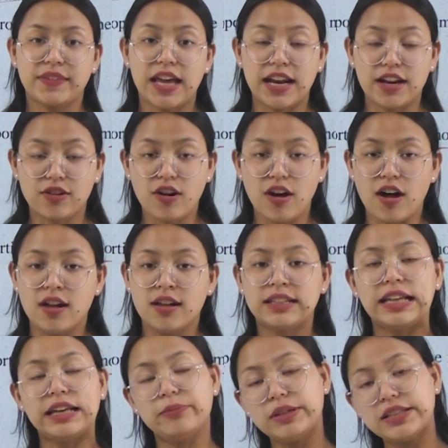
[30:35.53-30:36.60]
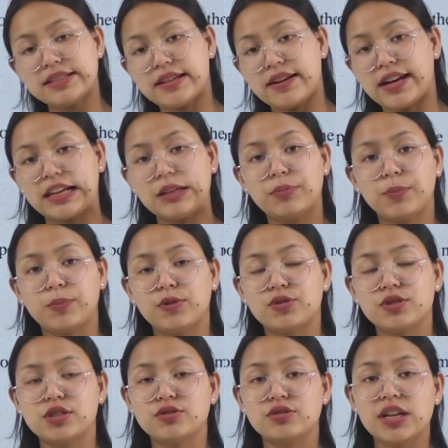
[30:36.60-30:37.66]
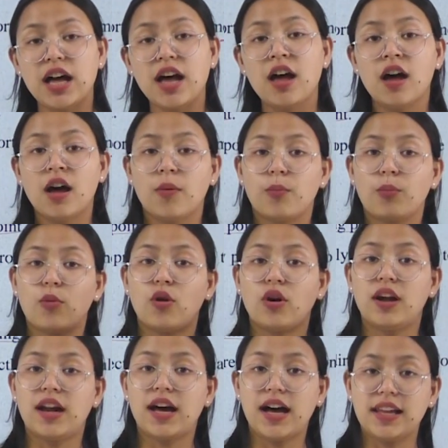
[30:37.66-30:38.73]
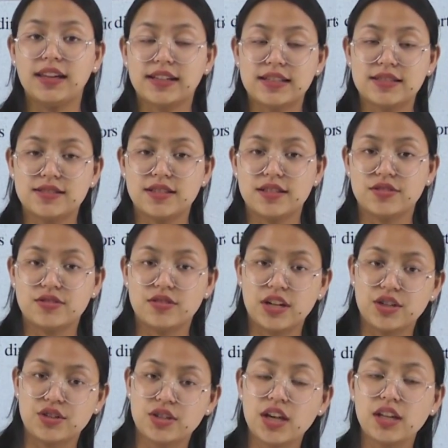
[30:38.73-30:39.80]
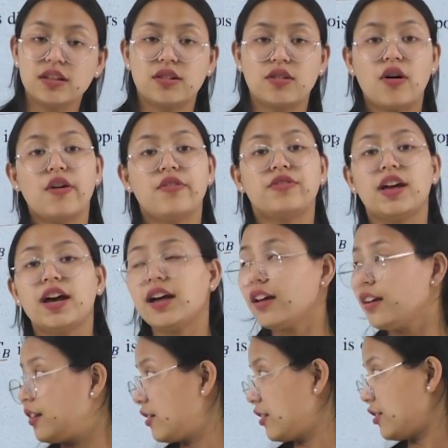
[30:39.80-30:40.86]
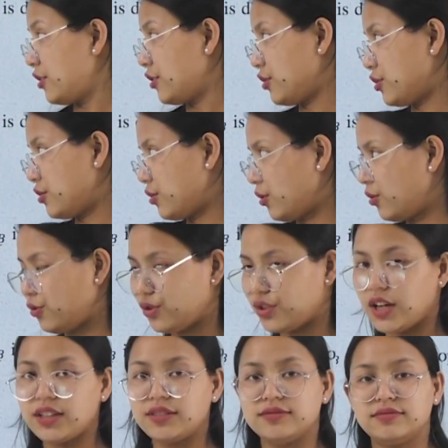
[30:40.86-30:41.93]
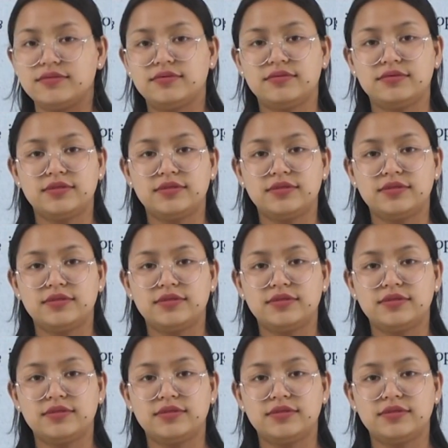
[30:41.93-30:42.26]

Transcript: That means directly proportional to the molar concentration of the solution.